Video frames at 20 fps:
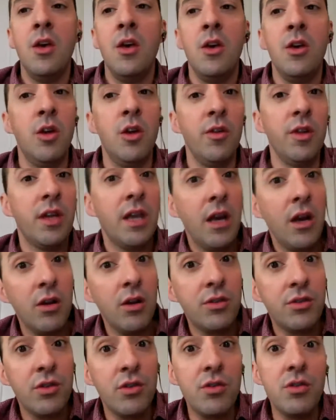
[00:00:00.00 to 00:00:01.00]
you know the
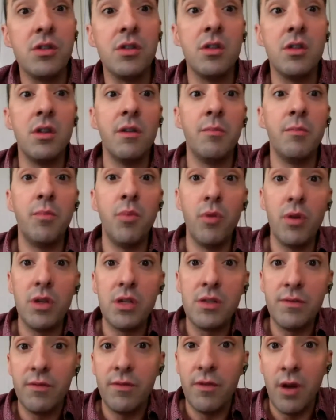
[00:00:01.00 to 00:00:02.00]
character is the
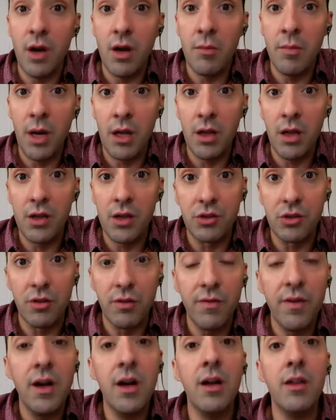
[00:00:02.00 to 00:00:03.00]
boy's biological
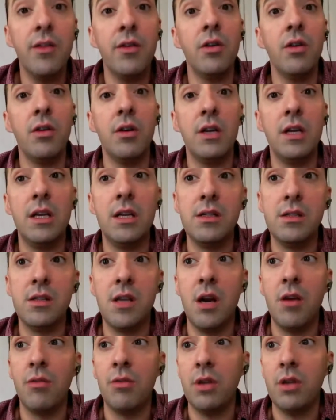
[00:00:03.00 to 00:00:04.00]
father, and he's
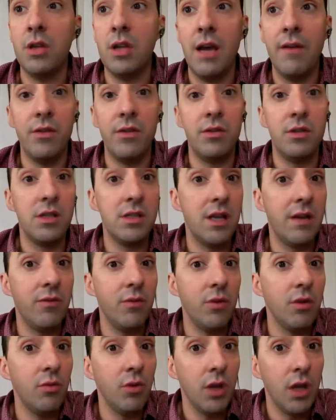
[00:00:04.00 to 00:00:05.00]
not really have it doesn't have
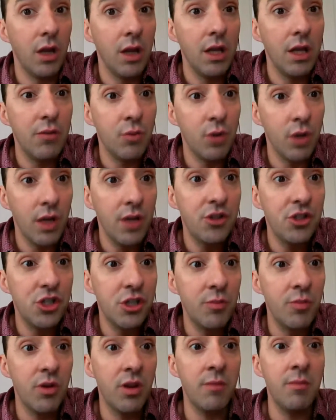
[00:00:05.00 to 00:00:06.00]
really really
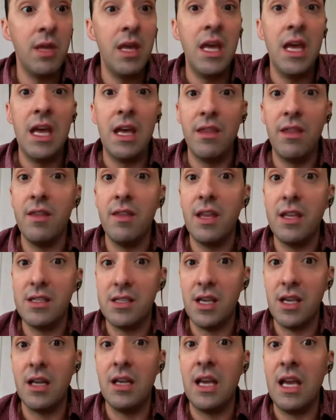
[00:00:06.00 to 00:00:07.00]
relationship with him. And then they
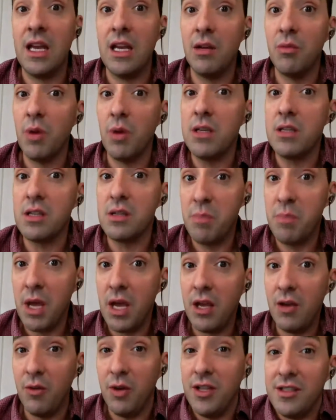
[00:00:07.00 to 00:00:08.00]
said, and he raises
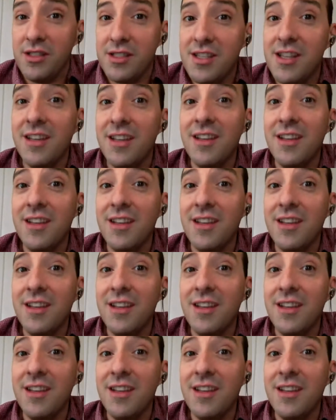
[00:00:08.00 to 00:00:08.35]
penguins